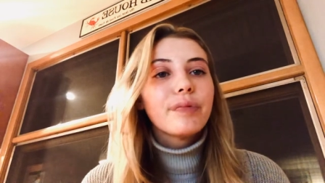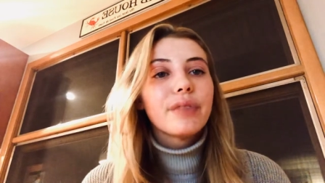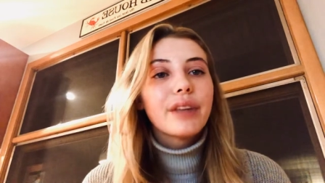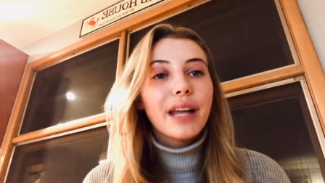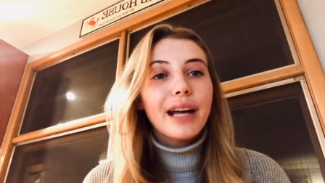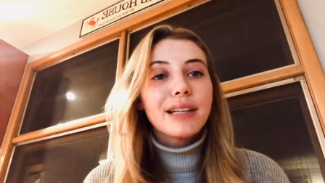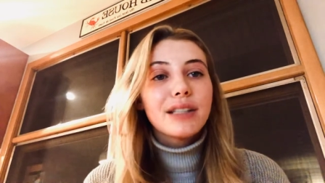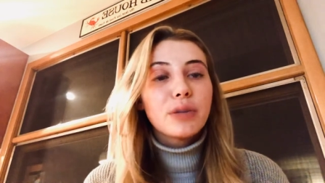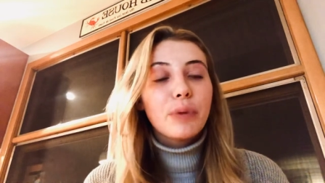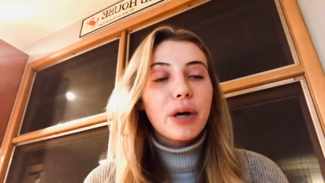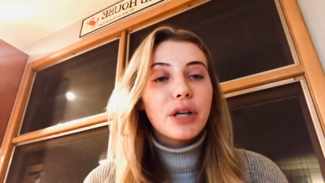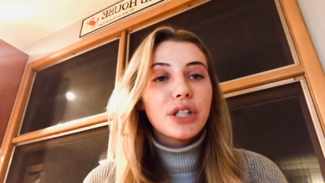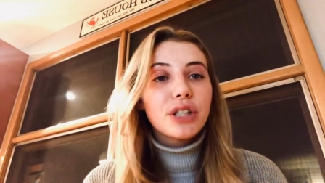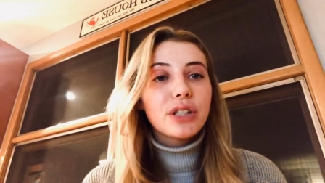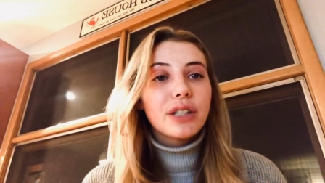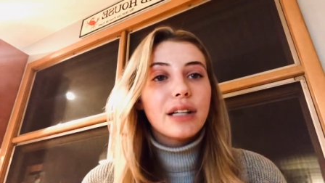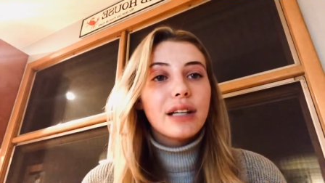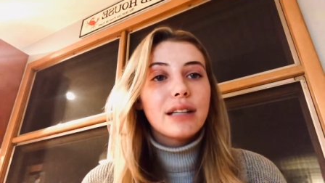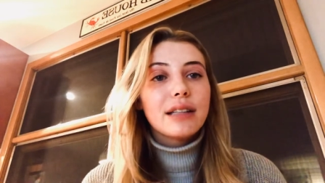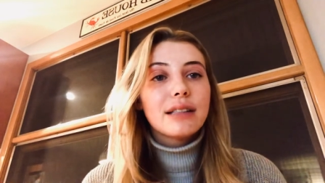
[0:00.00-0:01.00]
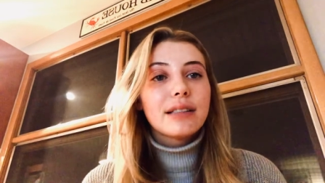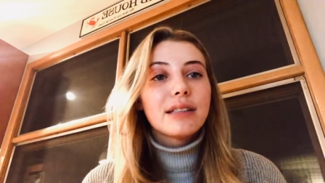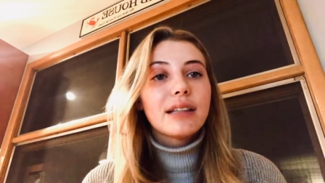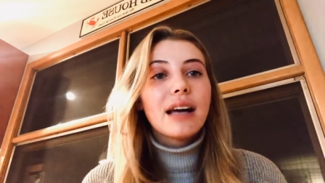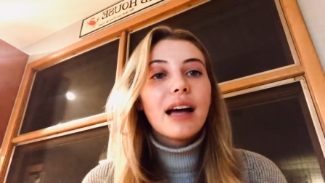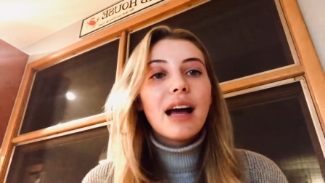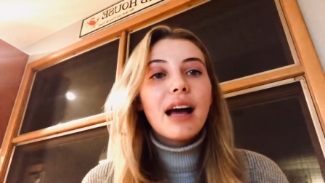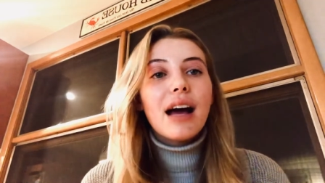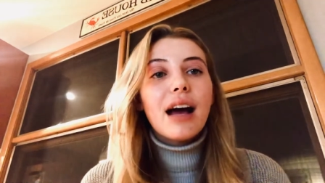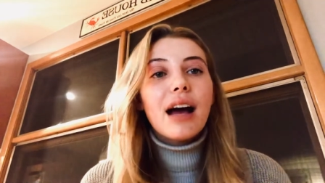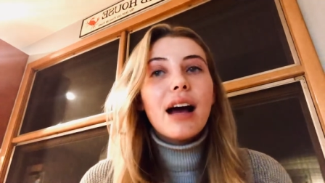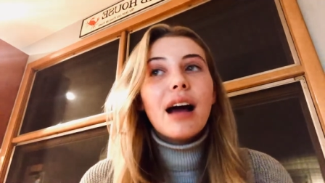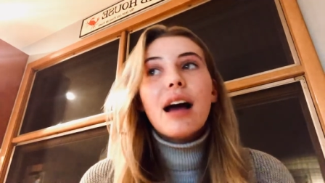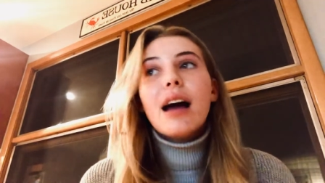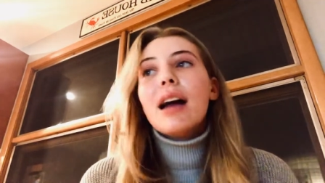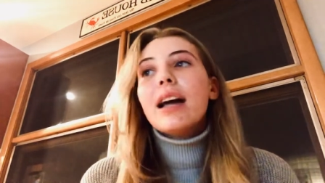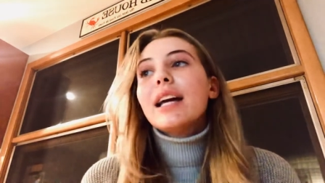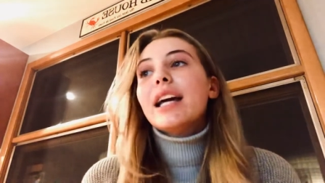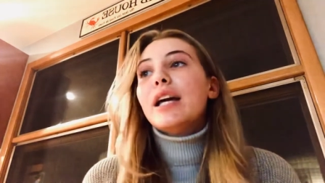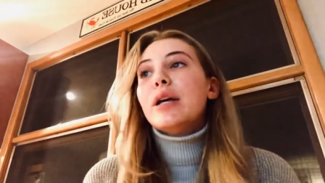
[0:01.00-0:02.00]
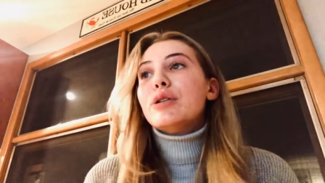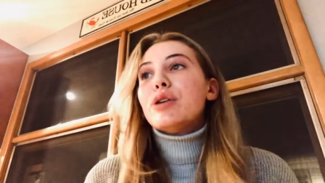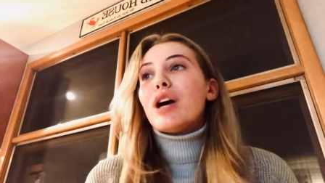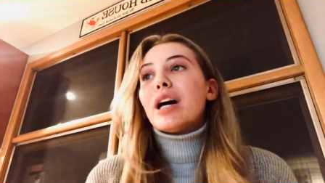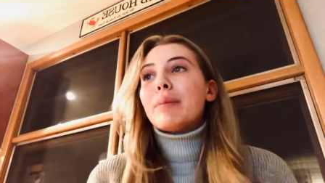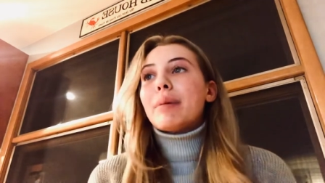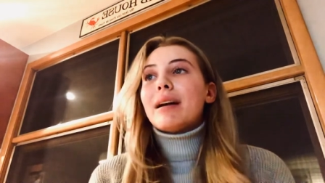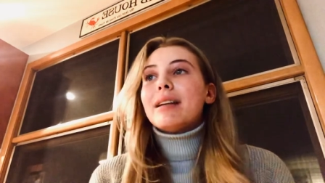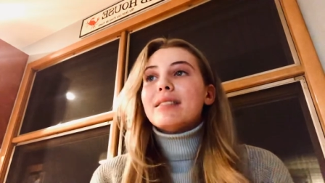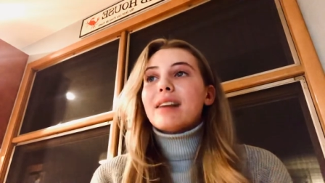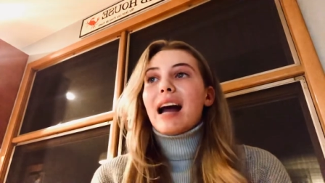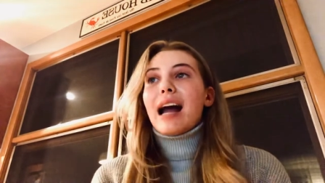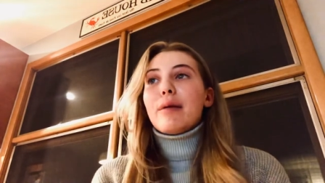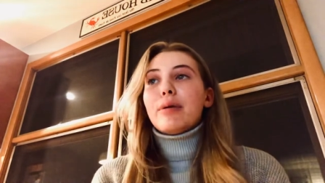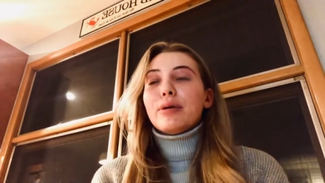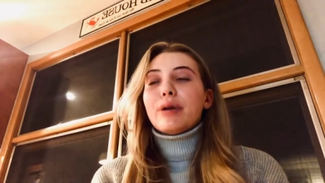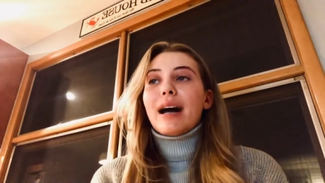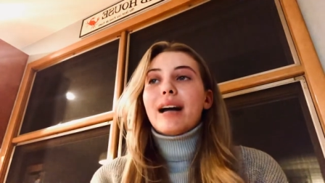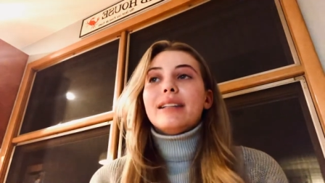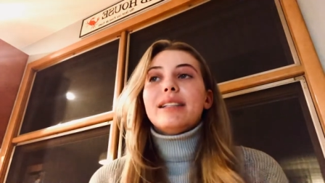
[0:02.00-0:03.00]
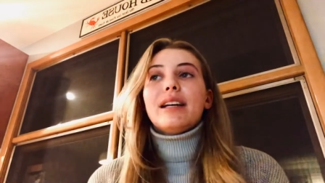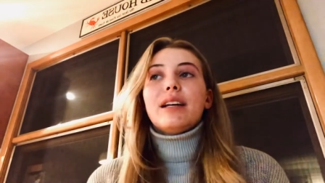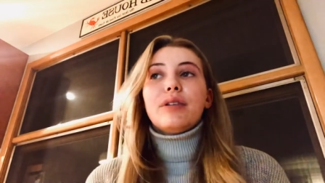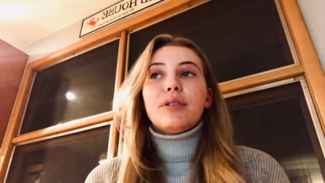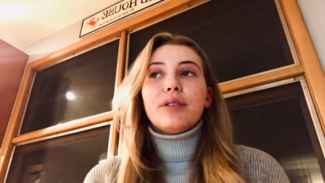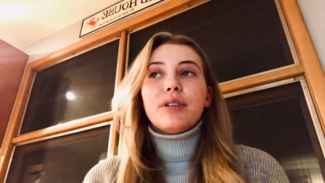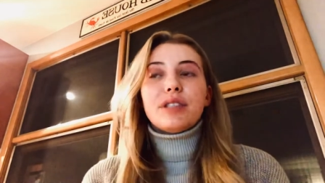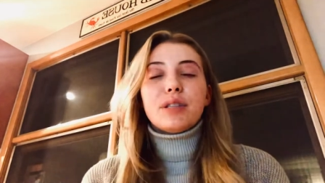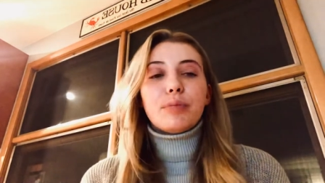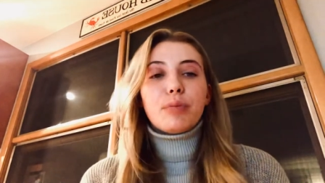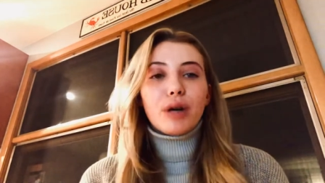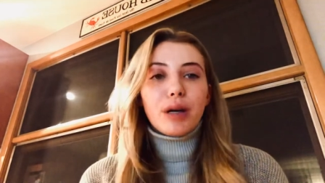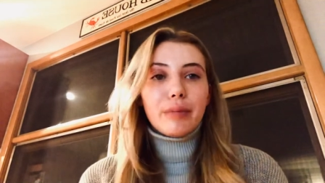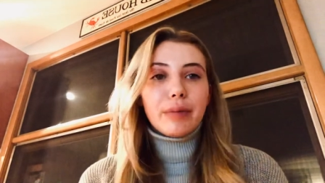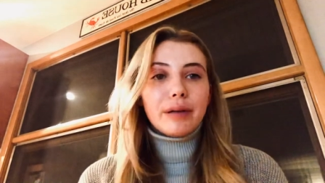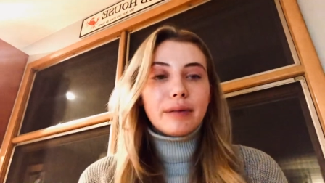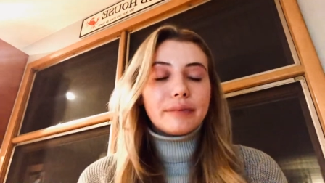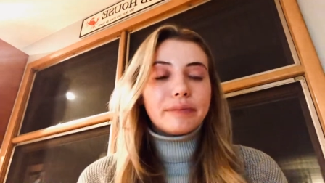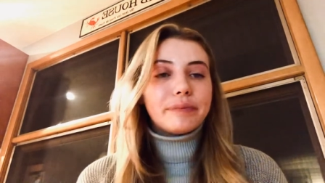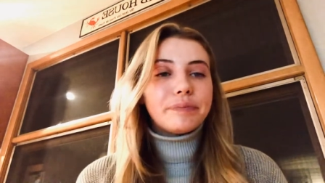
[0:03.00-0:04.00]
The next question is, can you talk about a time where you had to handle disappointment?